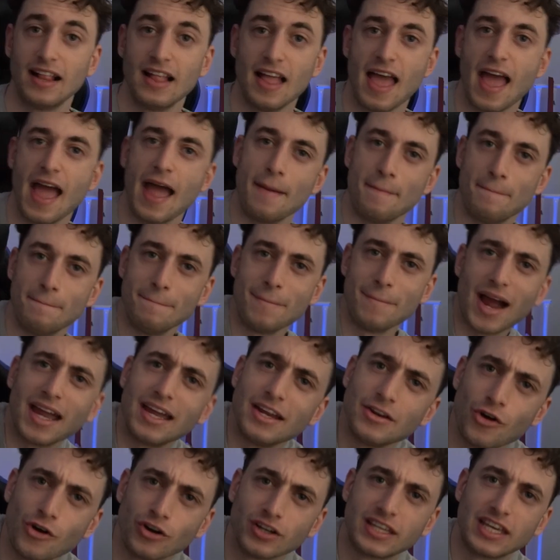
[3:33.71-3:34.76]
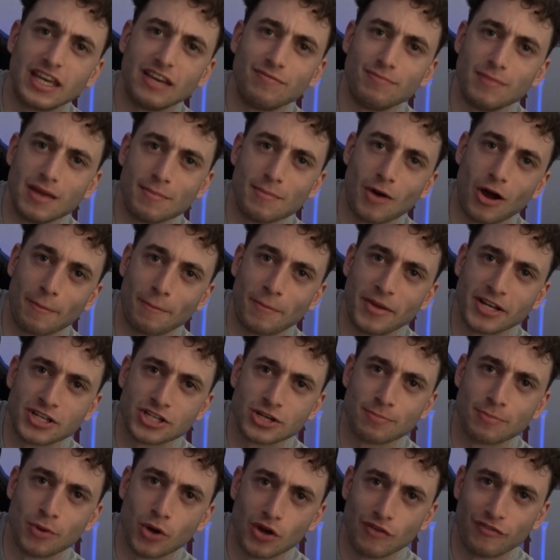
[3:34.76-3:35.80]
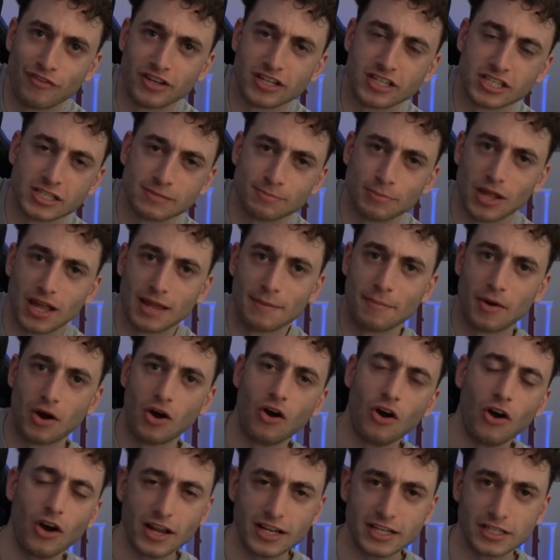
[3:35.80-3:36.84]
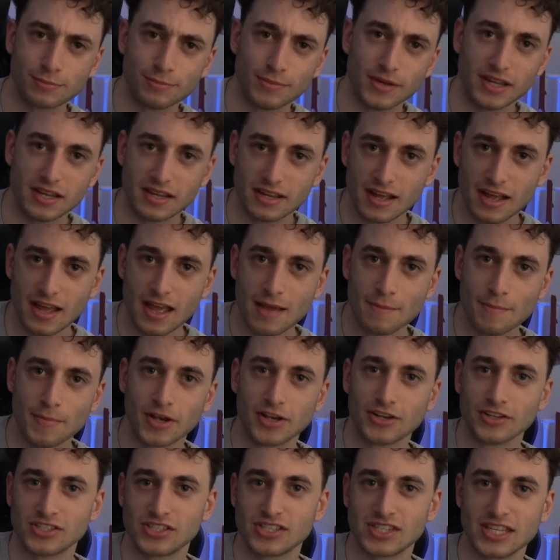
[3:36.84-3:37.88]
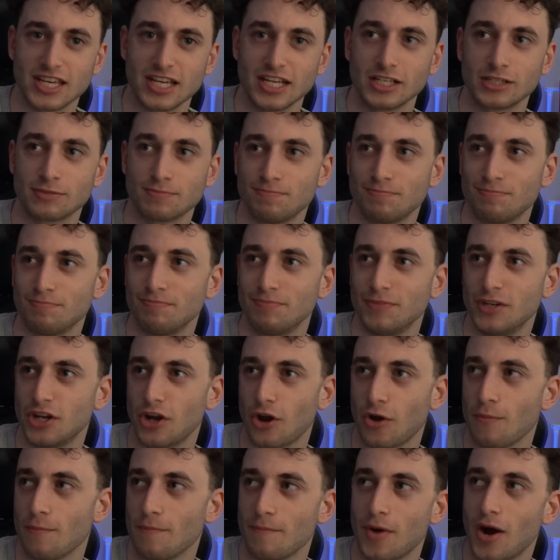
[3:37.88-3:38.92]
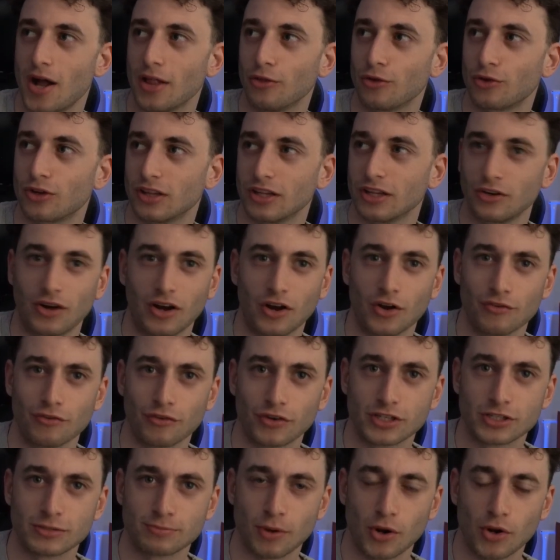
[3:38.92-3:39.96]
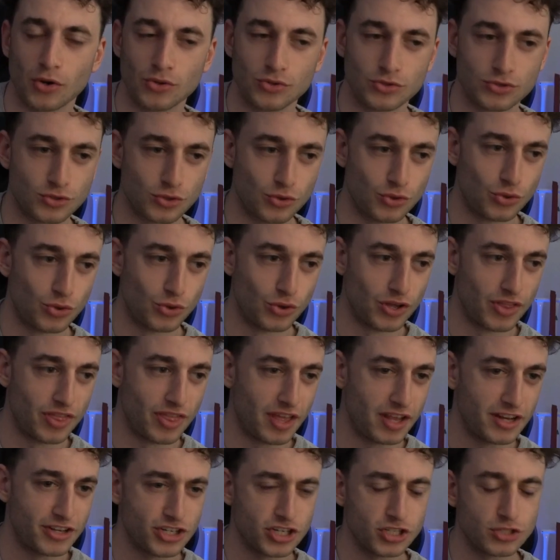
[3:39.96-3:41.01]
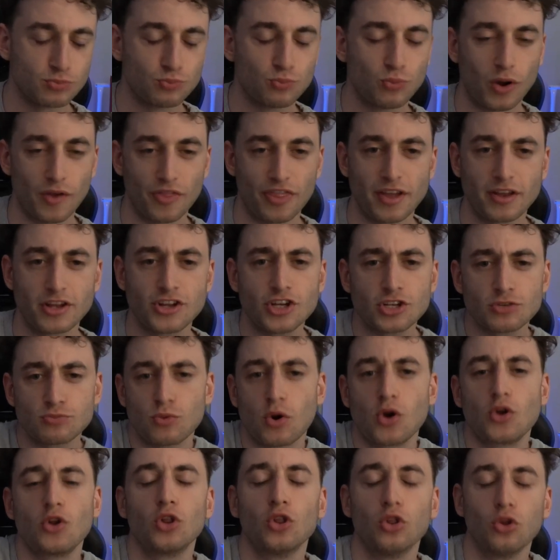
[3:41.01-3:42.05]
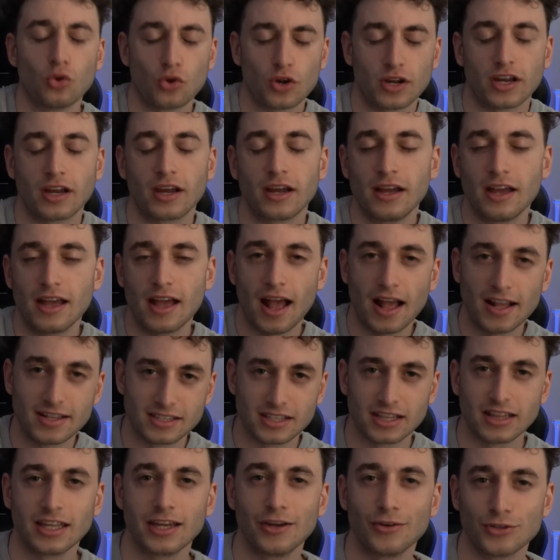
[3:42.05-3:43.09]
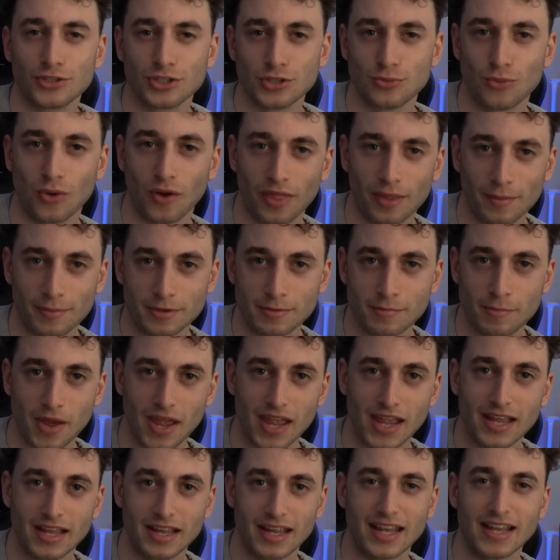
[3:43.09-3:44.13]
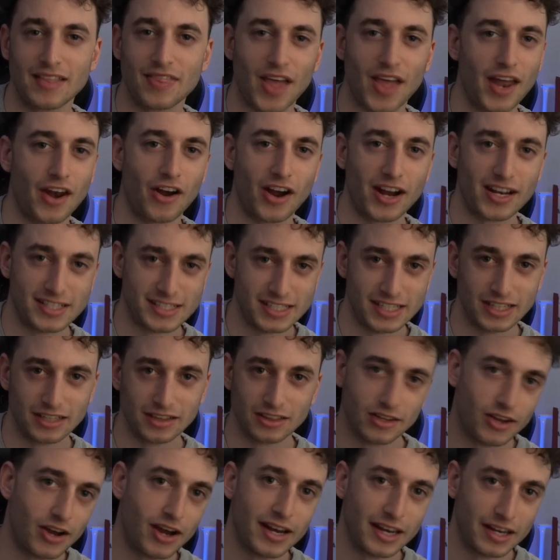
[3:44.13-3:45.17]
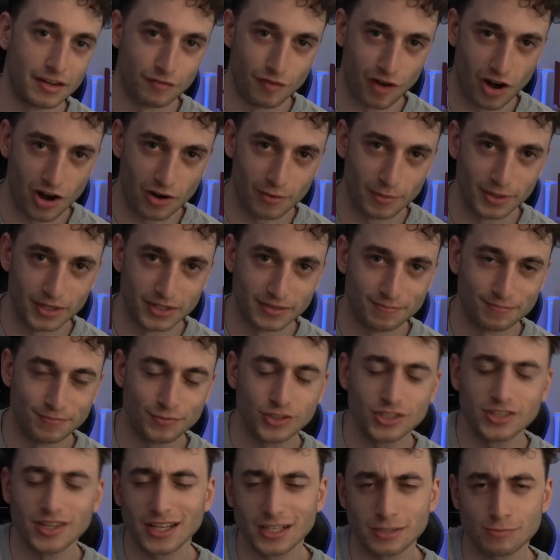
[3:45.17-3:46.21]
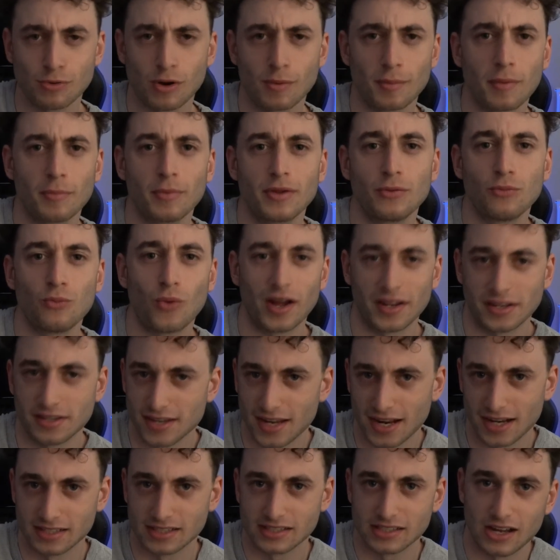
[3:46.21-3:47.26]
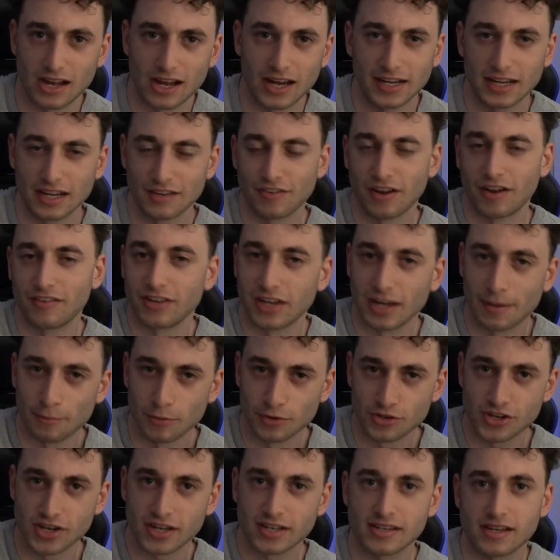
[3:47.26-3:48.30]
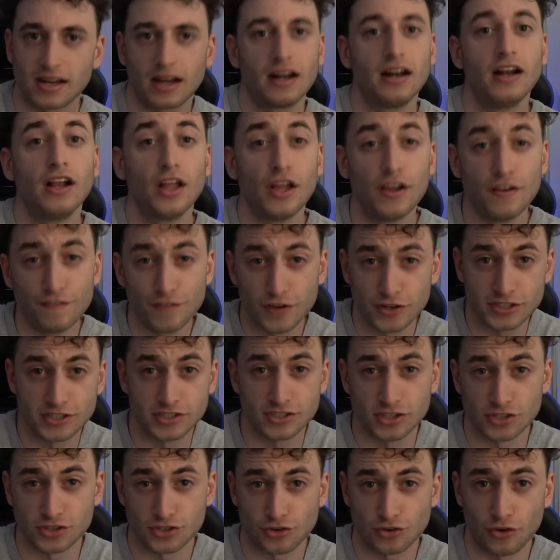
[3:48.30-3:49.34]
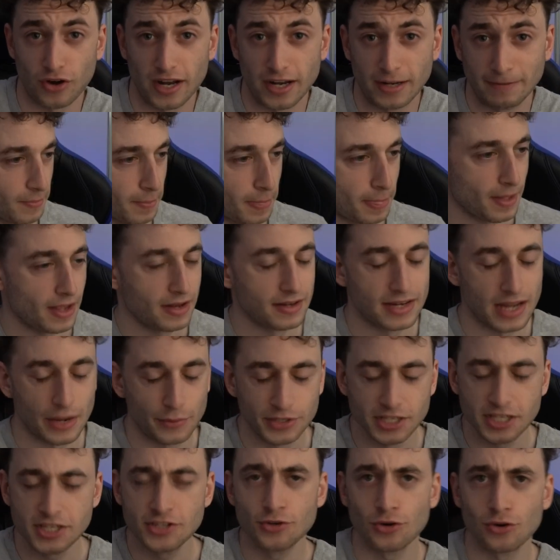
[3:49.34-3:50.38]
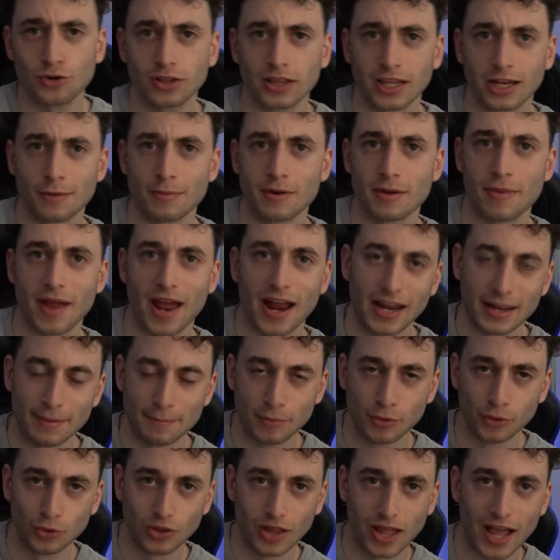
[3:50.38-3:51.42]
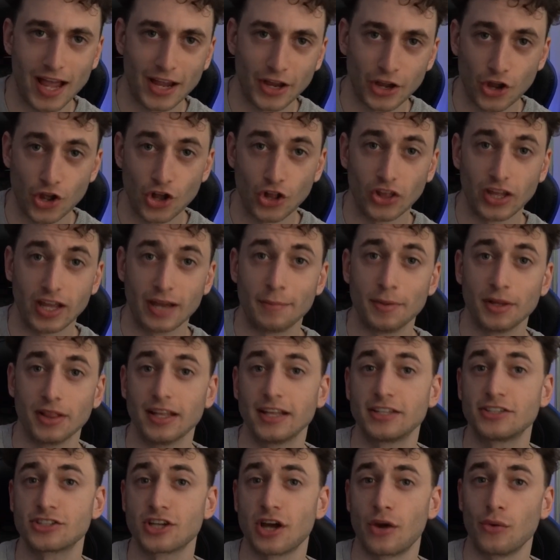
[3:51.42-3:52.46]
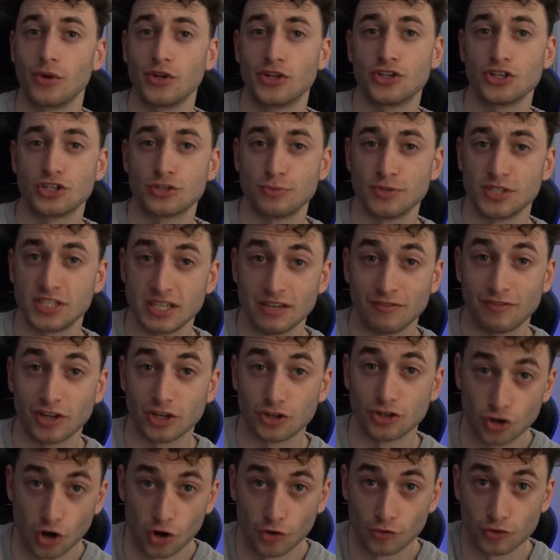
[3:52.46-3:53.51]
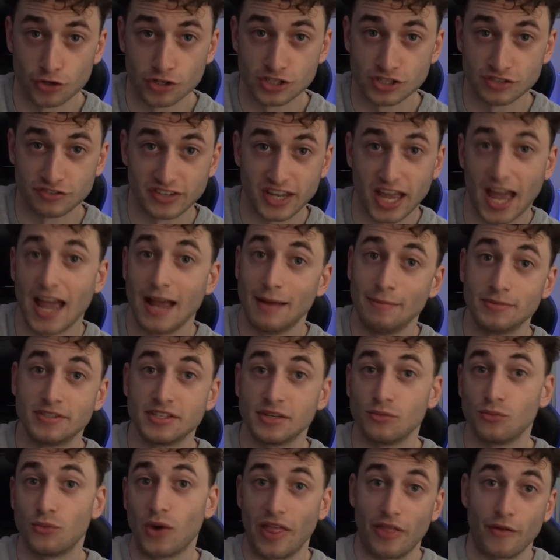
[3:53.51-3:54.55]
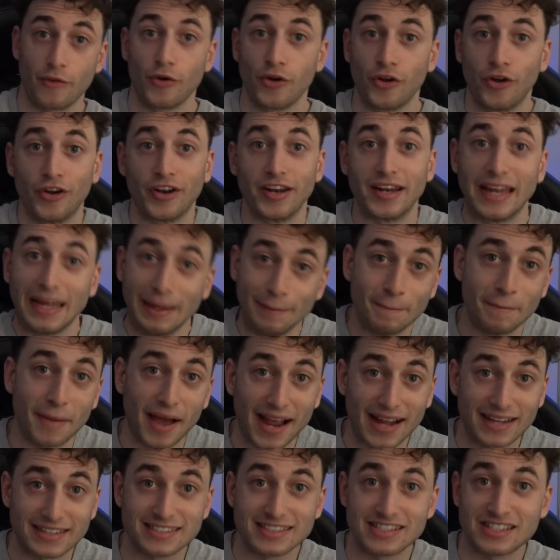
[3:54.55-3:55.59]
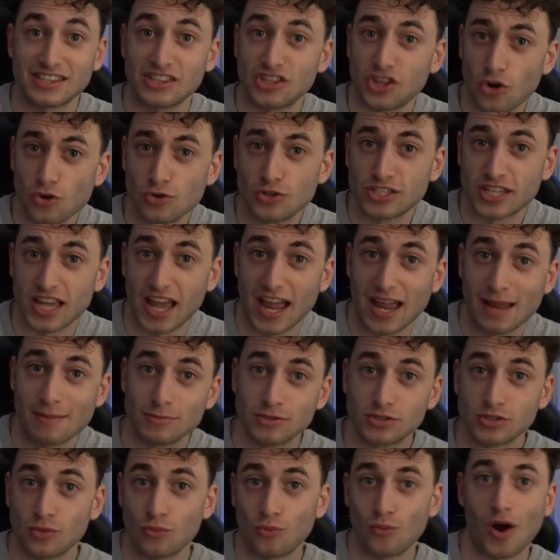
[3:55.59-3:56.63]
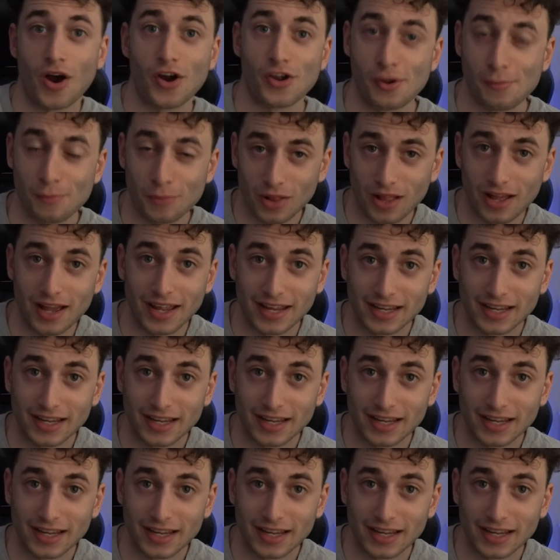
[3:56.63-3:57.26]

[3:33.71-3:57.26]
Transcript: it may not give me my picture perfect display behind me because things might look a little overexposed, or they just won't look as clear as you want them to be in that ideal light environment. So that's probably one downside of having a projector versus a screen. Now, we did talk a little bit about input lag earlier, but let's go into specific genres of games and whether or not it impacts those games while you're playing.